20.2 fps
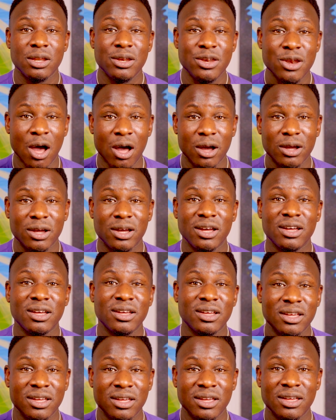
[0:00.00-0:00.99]
Knock,
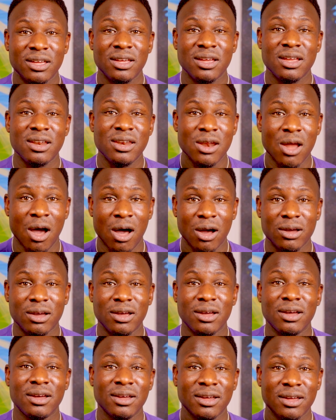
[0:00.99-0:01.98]
knock,